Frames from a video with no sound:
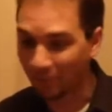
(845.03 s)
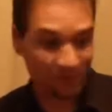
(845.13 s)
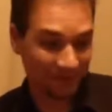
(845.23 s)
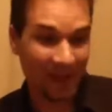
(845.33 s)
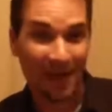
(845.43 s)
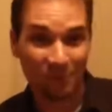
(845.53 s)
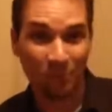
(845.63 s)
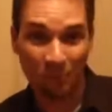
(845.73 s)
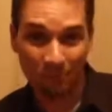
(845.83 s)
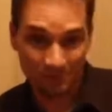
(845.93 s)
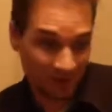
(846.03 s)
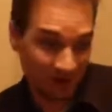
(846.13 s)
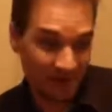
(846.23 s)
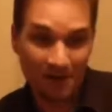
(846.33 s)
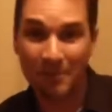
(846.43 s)
Will they have
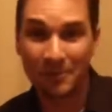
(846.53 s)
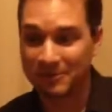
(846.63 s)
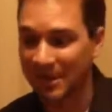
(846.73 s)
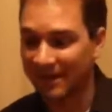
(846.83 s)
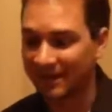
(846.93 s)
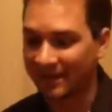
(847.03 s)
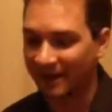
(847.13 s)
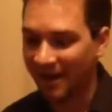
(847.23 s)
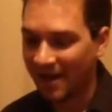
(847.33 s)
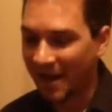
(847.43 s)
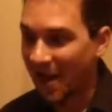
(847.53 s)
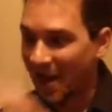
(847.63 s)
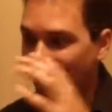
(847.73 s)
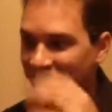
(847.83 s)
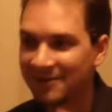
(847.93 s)
gotten a number taken?
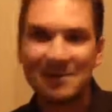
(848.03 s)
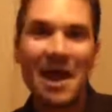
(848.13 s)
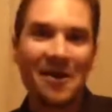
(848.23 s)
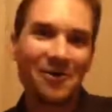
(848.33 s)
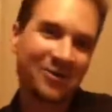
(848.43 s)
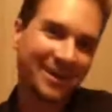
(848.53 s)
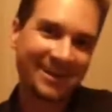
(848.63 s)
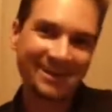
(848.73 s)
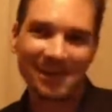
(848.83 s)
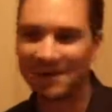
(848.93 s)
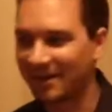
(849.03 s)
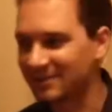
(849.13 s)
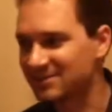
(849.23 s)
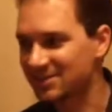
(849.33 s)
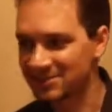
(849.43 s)
No, they didn't. They're
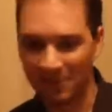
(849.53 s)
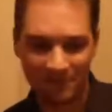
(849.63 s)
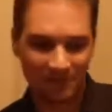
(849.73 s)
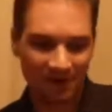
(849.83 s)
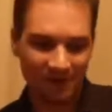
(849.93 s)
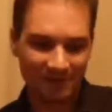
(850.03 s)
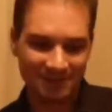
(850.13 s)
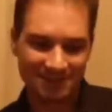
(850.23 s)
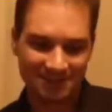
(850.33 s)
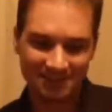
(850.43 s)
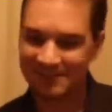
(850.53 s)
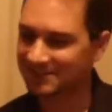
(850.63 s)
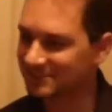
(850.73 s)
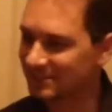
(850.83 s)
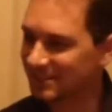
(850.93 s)
at 6th overall. This
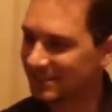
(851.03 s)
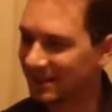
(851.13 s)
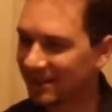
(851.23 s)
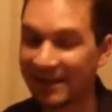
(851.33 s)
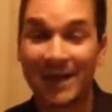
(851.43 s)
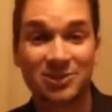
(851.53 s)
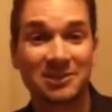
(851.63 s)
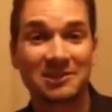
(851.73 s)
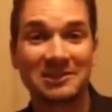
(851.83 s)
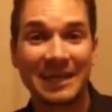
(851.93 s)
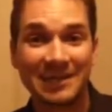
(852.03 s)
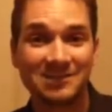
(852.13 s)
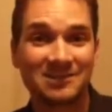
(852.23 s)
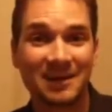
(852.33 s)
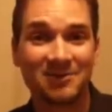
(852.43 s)
is the actually the
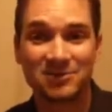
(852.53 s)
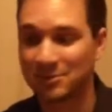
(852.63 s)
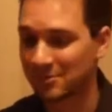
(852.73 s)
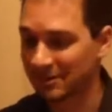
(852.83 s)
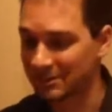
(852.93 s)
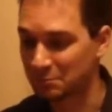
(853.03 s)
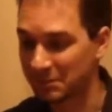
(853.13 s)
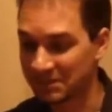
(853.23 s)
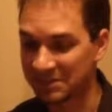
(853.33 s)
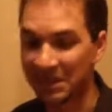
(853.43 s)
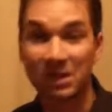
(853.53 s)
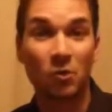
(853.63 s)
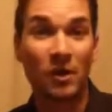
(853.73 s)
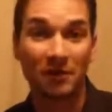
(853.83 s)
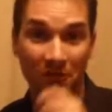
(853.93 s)
latest Arizona has picked in
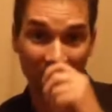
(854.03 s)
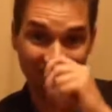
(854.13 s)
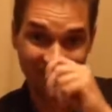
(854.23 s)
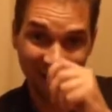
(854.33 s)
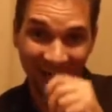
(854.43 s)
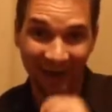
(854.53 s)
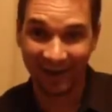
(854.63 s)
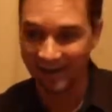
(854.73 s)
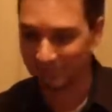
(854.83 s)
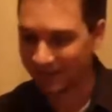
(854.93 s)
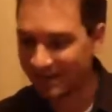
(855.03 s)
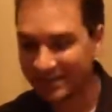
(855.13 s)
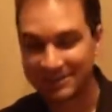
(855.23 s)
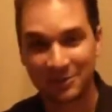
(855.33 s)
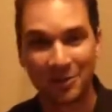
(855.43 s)
quite a long time.
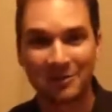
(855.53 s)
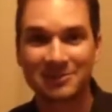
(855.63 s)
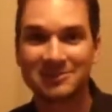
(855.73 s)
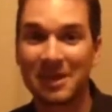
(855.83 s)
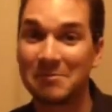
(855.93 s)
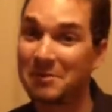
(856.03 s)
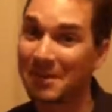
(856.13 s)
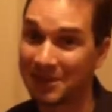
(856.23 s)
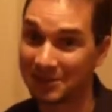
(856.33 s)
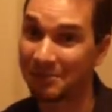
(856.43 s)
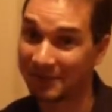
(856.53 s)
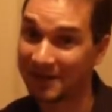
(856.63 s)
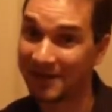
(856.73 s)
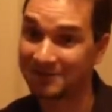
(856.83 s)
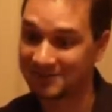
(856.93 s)
So it's time to make the
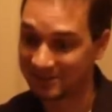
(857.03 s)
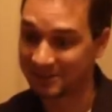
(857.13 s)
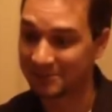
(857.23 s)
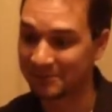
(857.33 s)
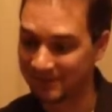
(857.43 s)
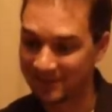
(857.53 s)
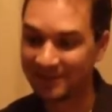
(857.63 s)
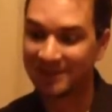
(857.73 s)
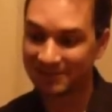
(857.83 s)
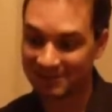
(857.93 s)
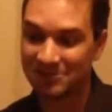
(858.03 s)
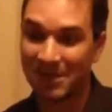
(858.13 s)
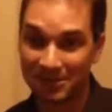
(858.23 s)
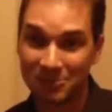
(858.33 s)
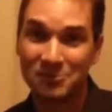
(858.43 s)
playoffs, Tim. It's
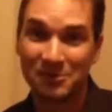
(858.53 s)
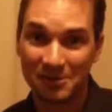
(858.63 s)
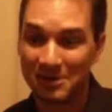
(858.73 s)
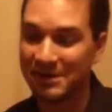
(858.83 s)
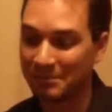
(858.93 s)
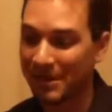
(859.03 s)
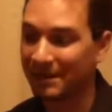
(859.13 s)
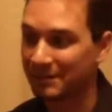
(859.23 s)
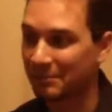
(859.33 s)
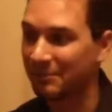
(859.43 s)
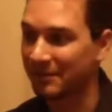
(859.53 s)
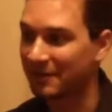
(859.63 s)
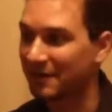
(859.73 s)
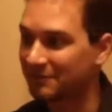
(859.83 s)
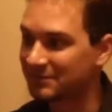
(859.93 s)
your turn to get back in the
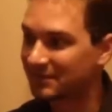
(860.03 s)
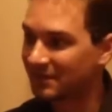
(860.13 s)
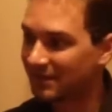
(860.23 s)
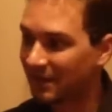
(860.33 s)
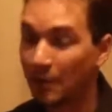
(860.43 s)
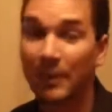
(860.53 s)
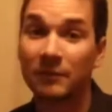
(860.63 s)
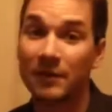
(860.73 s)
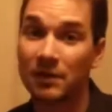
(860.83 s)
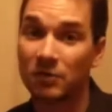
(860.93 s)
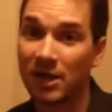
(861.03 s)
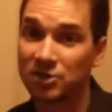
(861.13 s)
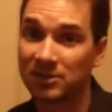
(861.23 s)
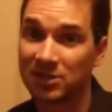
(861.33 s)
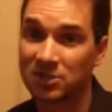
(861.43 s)
playoffs. By the way,
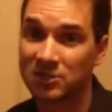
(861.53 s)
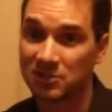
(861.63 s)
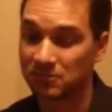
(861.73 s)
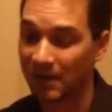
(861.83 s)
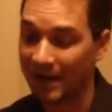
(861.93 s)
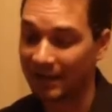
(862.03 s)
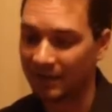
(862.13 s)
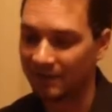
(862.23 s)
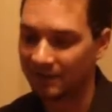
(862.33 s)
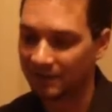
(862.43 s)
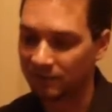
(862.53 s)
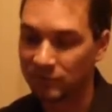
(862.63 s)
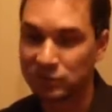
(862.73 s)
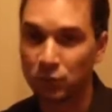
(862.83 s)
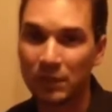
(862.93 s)
congratulations to Reading for
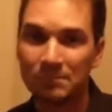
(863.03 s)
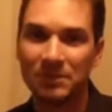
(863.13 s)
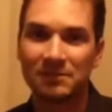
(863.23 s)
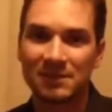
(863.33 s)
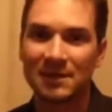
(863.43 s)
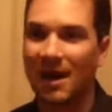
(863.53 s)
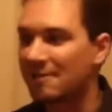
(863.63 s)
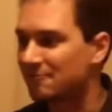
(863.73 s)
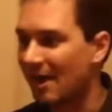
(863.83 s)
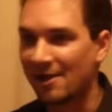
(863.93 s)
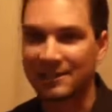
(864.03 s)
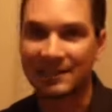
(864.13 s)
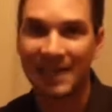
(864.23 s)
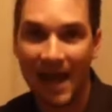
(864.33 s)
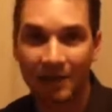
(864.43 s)
sweeping Lehigh Valley.
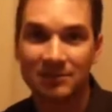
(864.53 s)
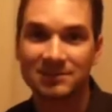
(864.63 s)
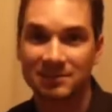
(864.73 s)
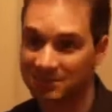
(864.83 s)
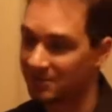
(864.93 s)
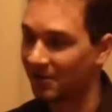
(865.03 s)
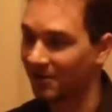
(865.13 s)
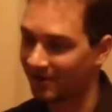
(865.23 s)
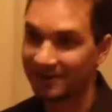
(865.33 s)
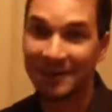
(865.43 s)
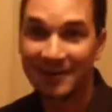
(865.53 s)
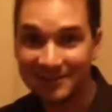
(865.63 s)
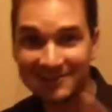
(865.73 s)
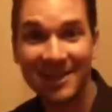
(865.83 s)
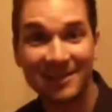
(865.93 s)
That's a stunner. Like I
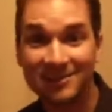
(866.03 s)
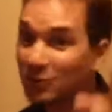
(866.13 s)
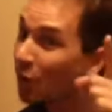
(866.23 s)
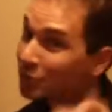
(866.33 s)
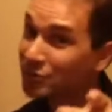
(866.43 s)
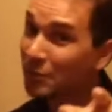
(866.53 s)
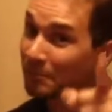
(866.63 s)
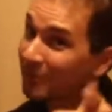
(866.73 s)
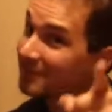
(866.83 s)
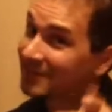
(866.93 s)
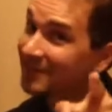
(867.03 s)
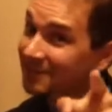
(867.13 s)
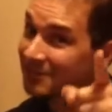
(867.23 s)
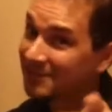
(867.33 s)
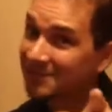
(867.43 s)
said, I told you to put
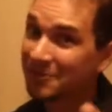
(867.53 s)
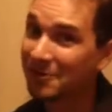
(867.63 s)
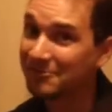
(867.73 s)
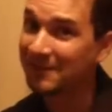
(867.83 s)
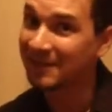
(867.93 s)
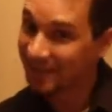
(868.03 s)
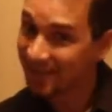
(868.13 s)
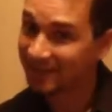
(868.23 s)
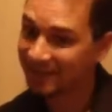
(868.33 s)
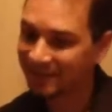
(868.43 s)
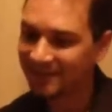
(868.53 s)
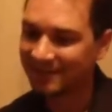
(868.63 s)
Leland Irving in.